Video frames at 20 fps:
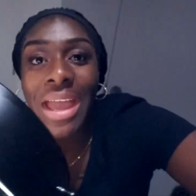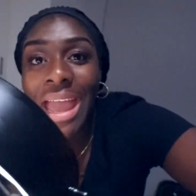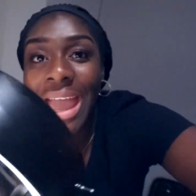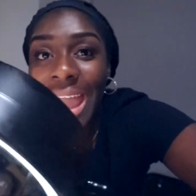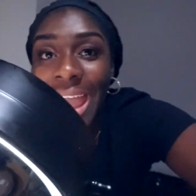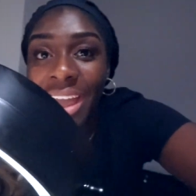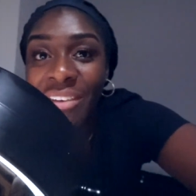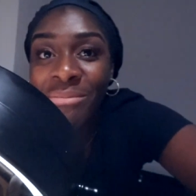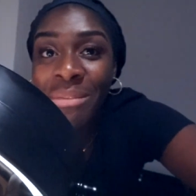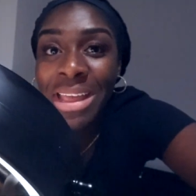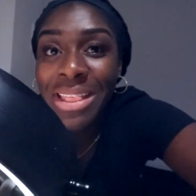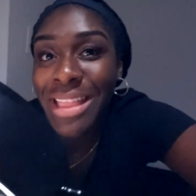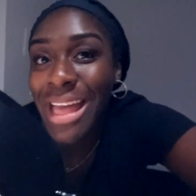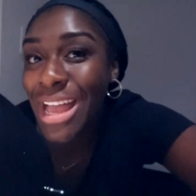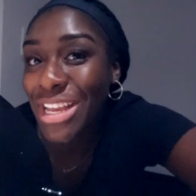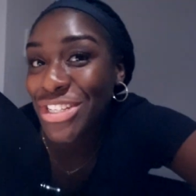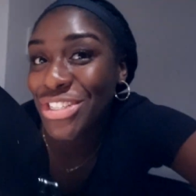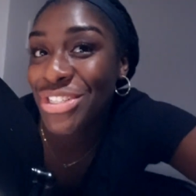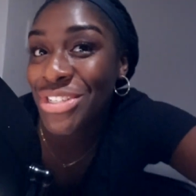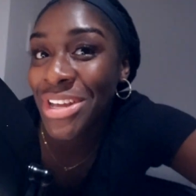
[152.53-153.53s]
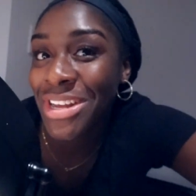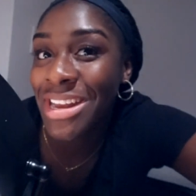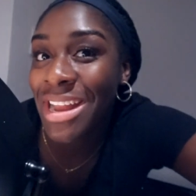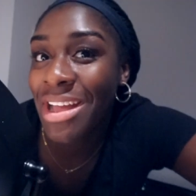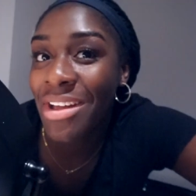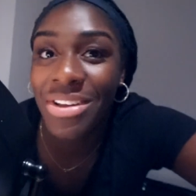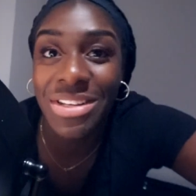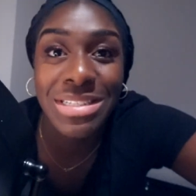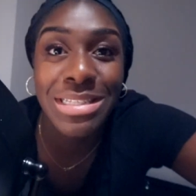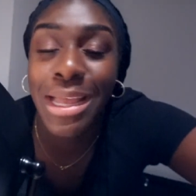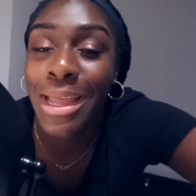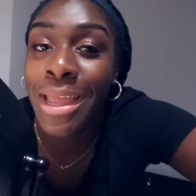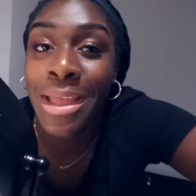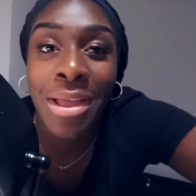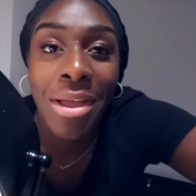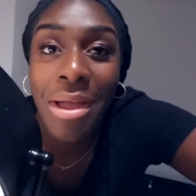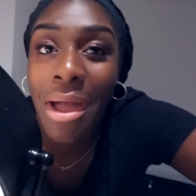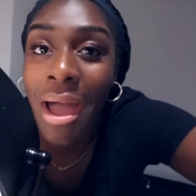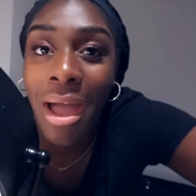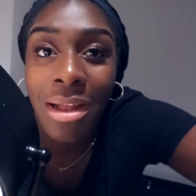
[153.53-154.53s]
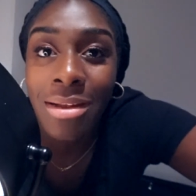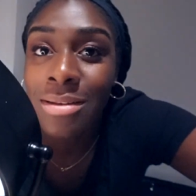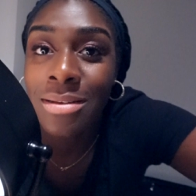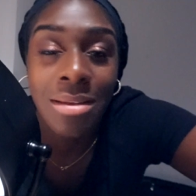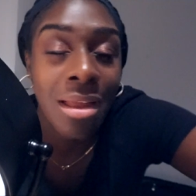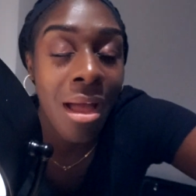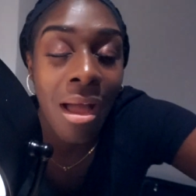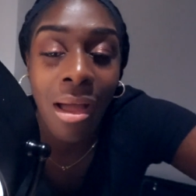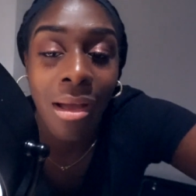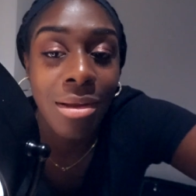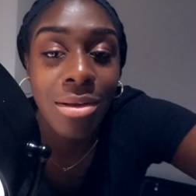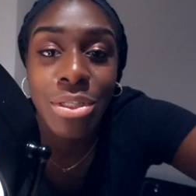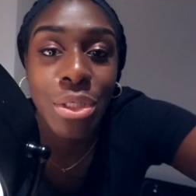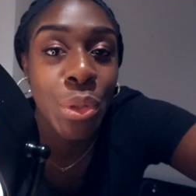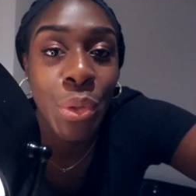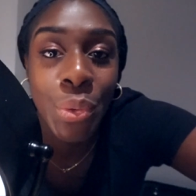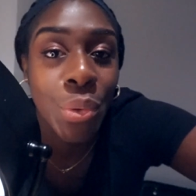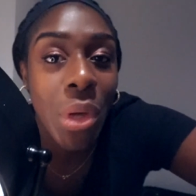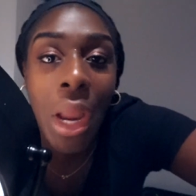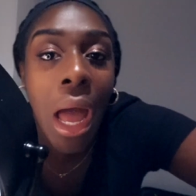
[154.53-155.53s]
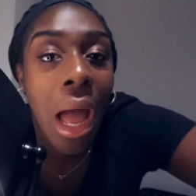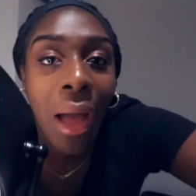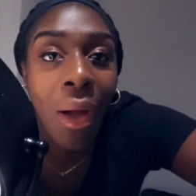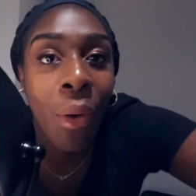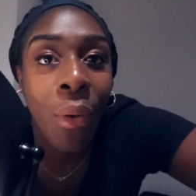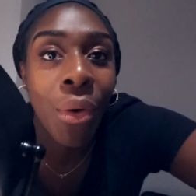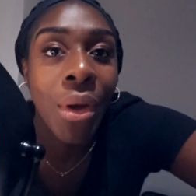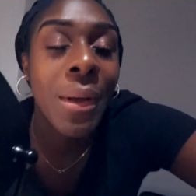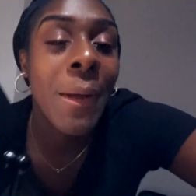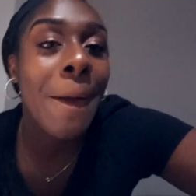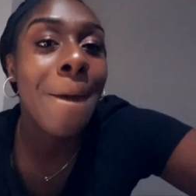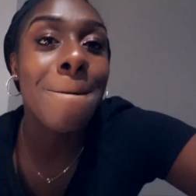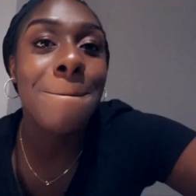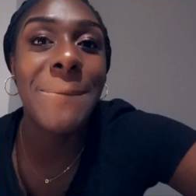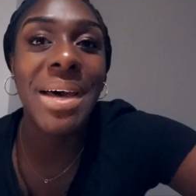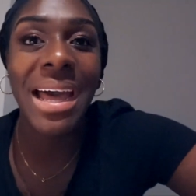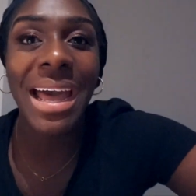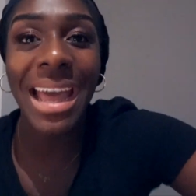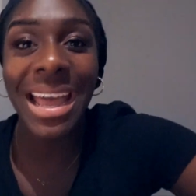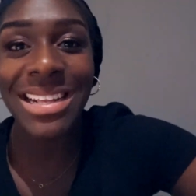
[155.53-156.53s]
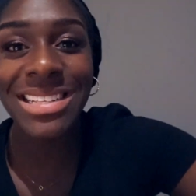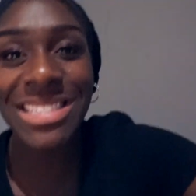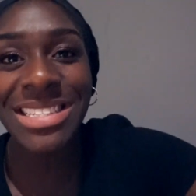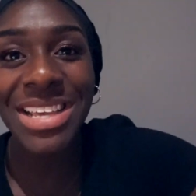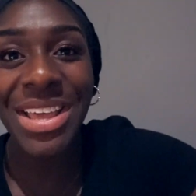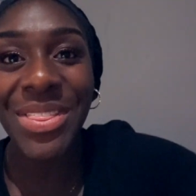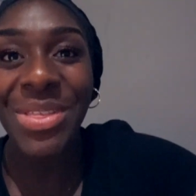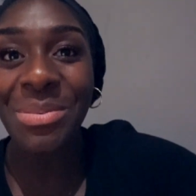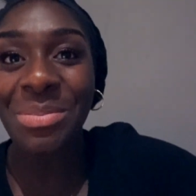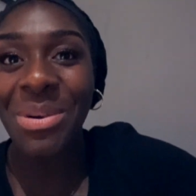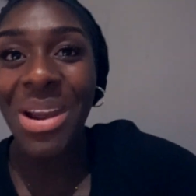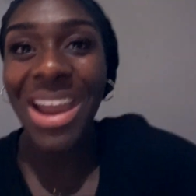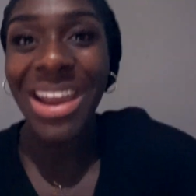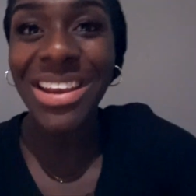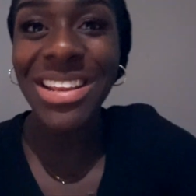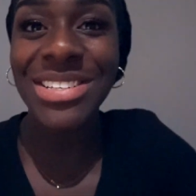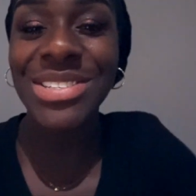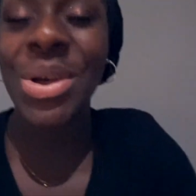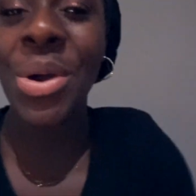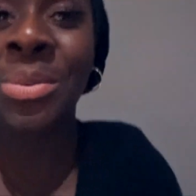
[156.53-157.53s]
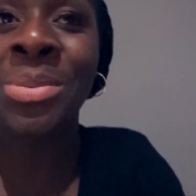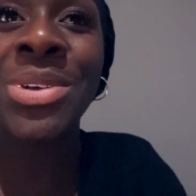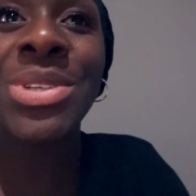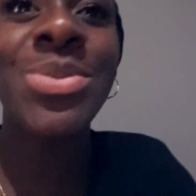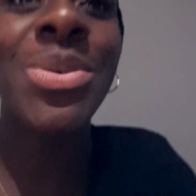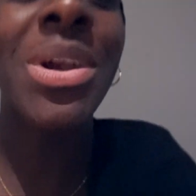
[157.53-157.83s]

I have my lashes on now. It's taking god long, too long. But the bride is almost